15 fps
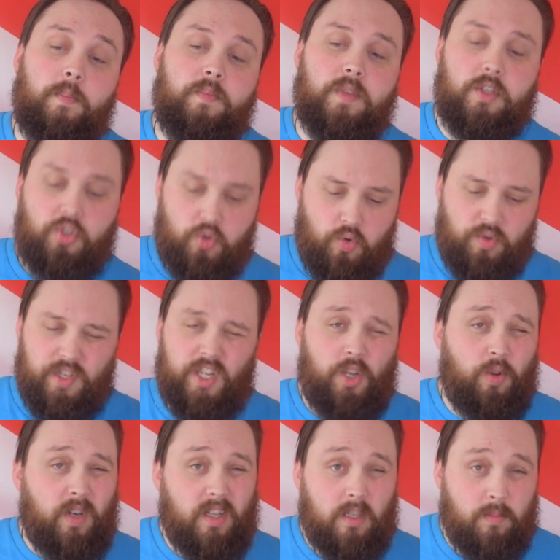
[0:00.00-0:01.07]
Sure, the
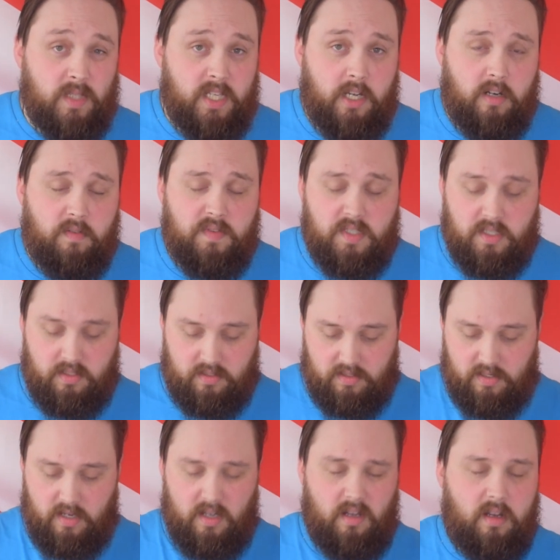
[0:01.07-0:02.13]
unit themselves
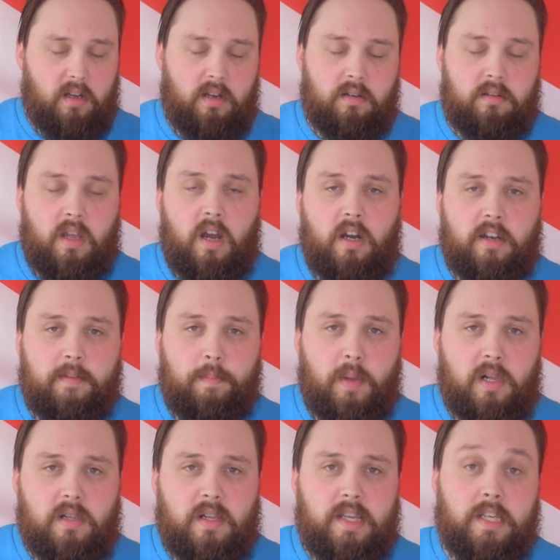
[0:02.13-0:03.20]
are kind of
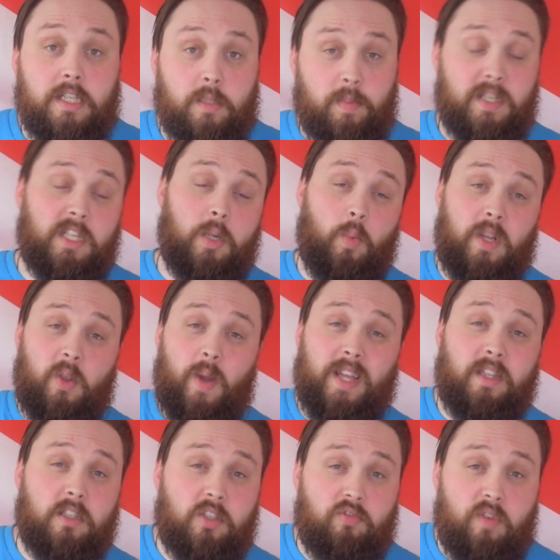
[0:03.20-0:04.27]
bulky, especially when you add
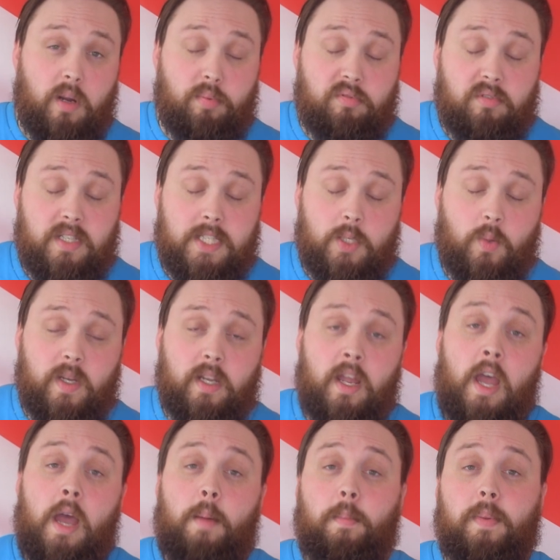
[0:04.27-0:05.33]
the scrubber into it,
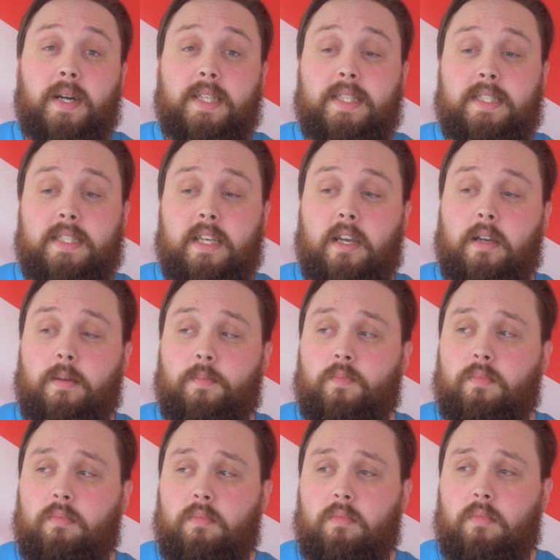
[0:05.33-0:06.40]
but
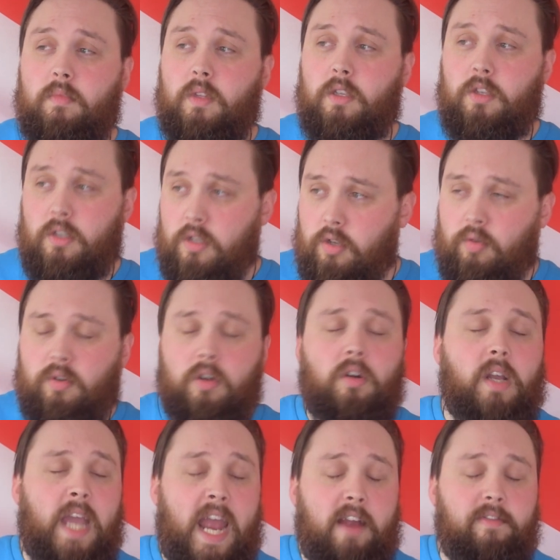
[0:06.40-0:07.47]
you're not
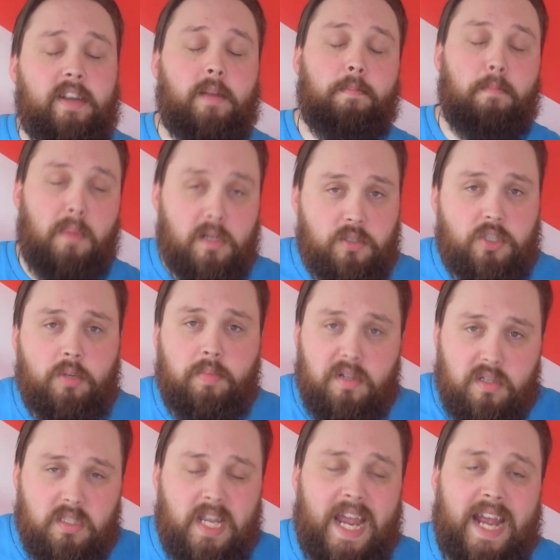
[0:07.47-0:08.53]
carrying multiple
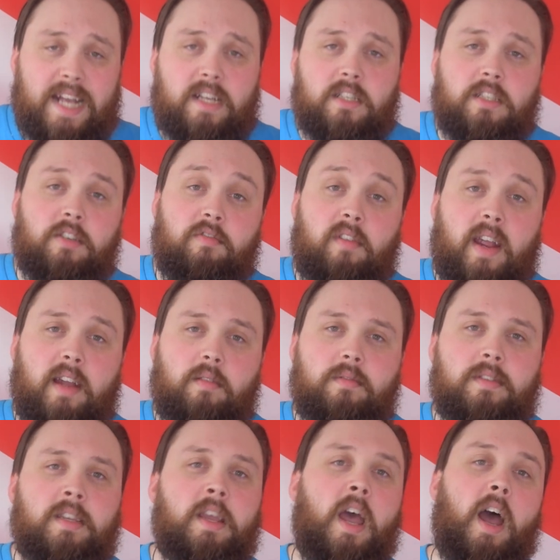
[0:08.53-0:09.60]
tanks around
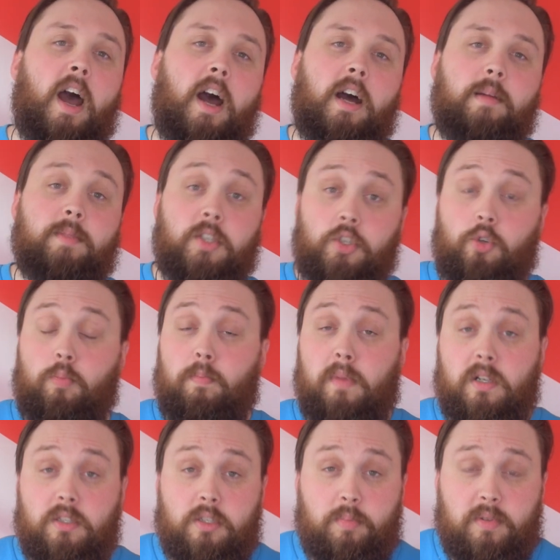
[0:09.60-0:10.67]
to do
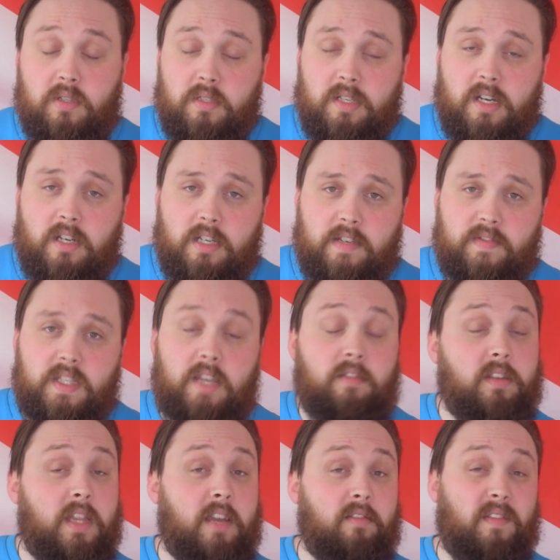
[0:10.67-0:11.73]
multiple dives. They're a
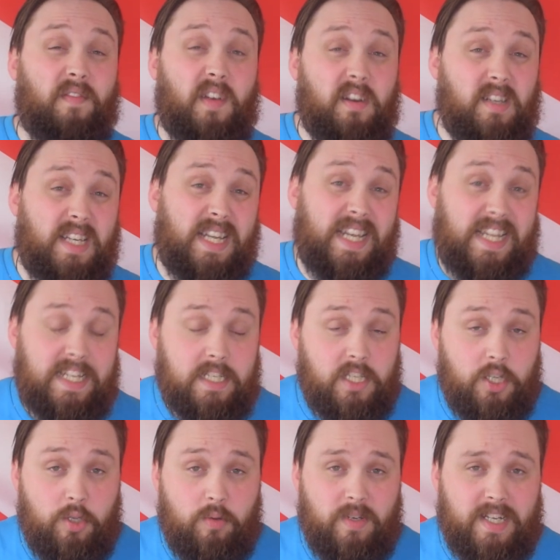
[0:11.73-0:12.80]
very neat
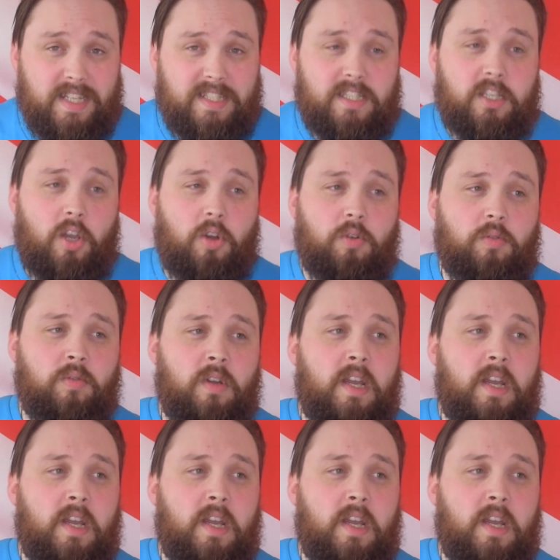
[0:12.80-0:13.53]
unit. So